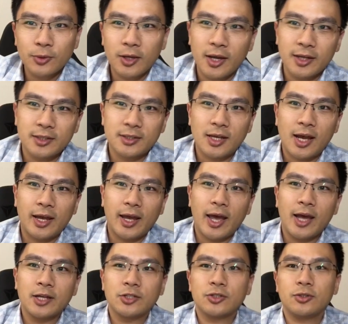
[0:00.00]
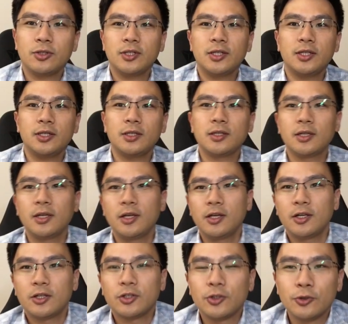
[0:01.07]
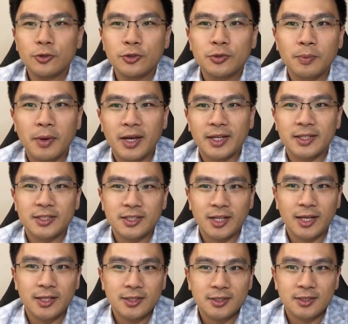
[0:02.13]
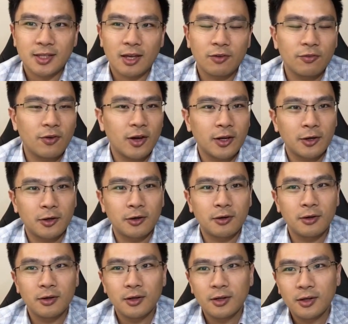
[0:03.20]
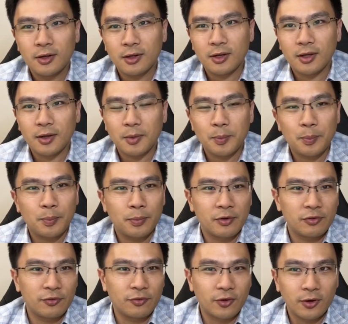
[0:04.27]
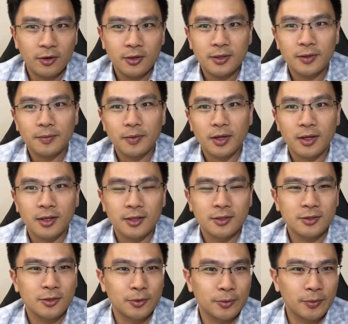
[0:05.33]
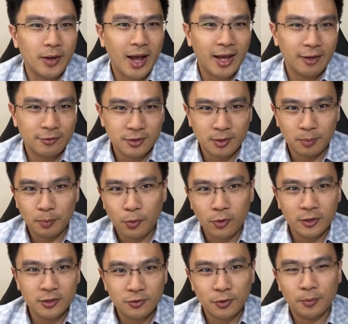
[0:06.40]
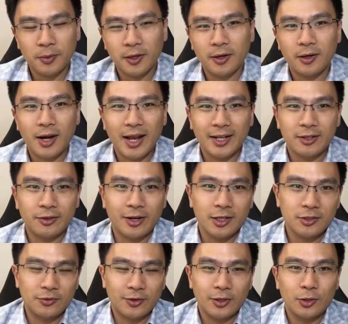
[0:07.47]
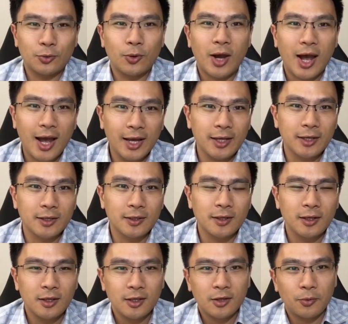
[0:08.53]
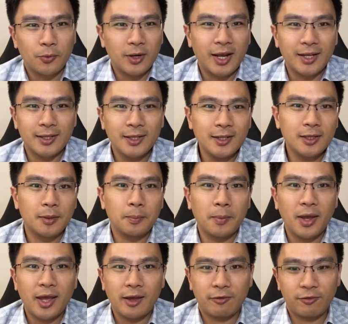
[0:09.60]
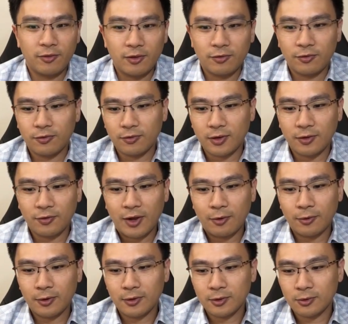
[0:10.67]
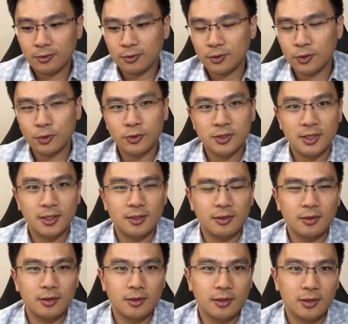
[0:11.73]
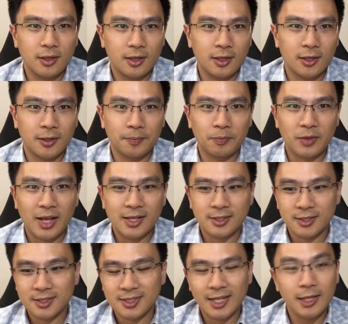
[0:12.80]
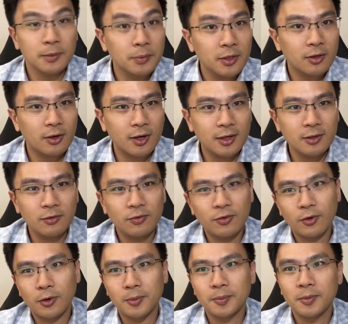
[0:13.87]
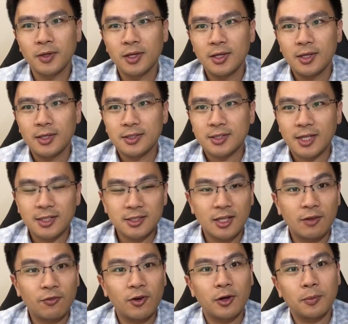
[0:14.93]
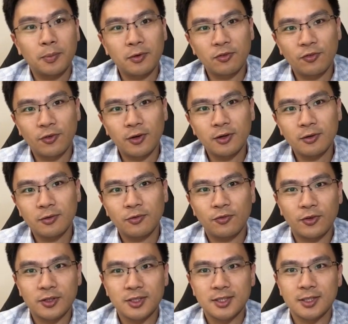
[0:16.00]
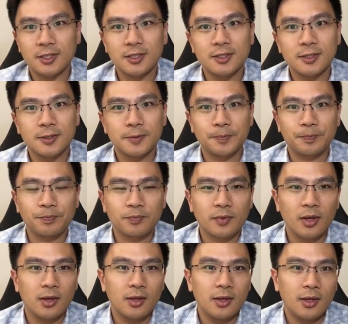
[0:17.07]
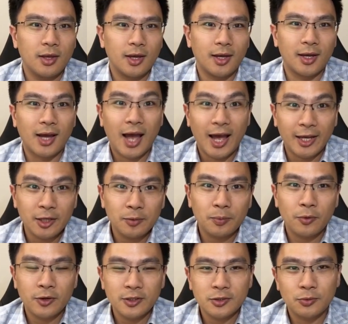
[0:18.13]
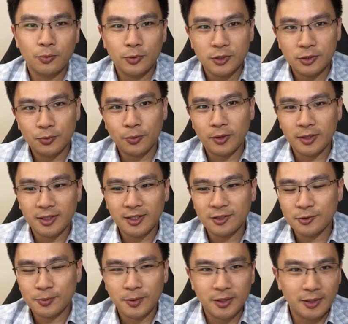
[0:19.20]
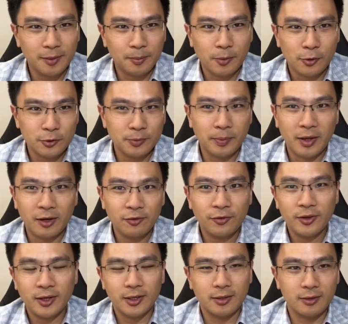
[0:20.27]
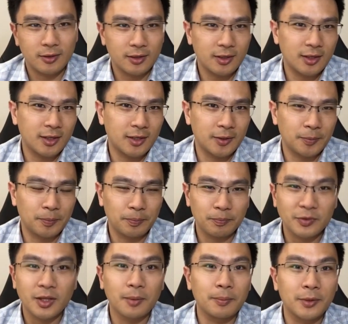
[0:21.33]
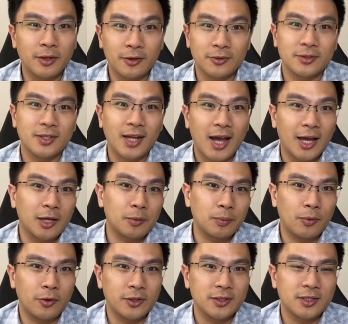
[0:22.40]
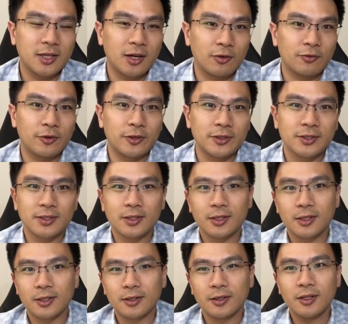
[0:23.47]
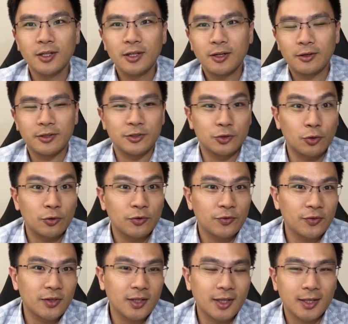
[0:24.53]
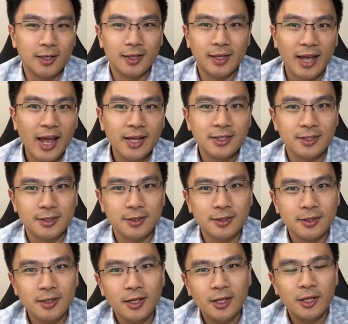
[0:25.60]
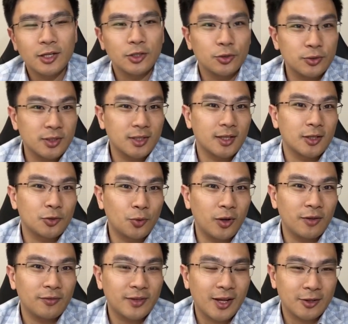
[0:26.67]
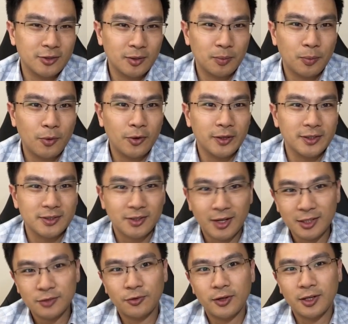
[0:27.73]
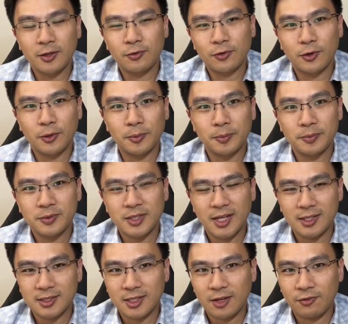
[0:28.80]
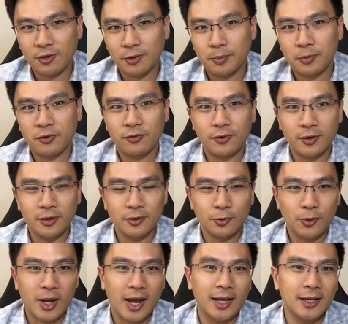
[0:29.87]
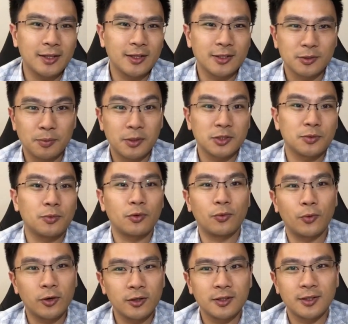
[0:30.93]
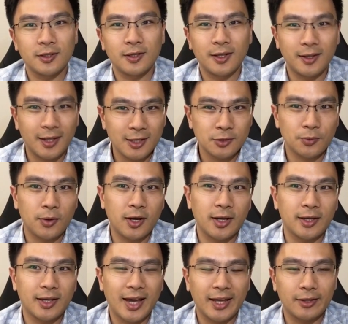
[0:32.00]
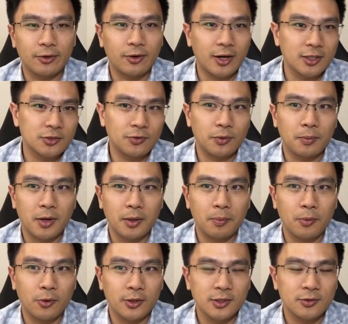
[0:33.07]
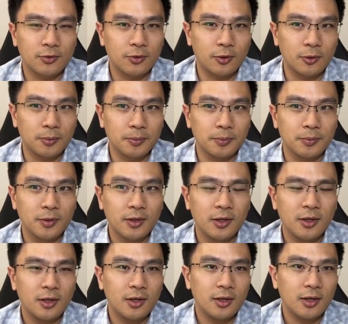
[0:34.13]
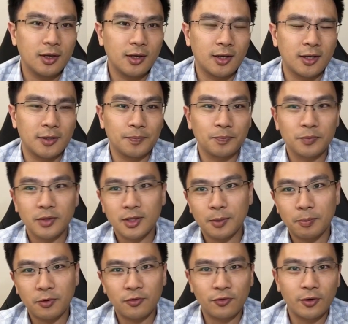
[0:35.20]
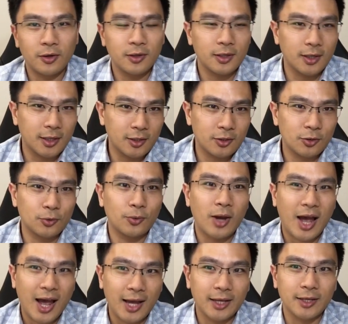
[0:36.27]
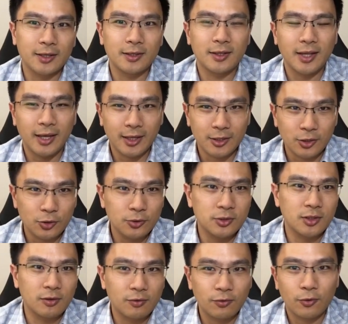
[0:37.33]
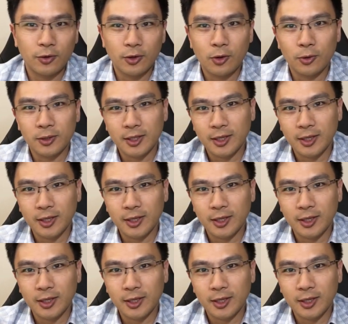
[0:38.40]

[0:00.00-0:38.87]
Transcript: I actually used my Chase Sapphire Preferred. So I have some points from there. I transferred it to Hyatt. When I did the math, if I were to use it as a statement credit from Chase Sapphire Preferred versus Hyatt points, which one gives me the most benefit? And because the Hyatt points covers the resort fee and the taxes, using the 12,000 points, transferring it from Chase Sapphire Preferred to Hyatt is much more worth it. And that's why I transfer my points from the Preferred into Hyatt and use it for the hotel.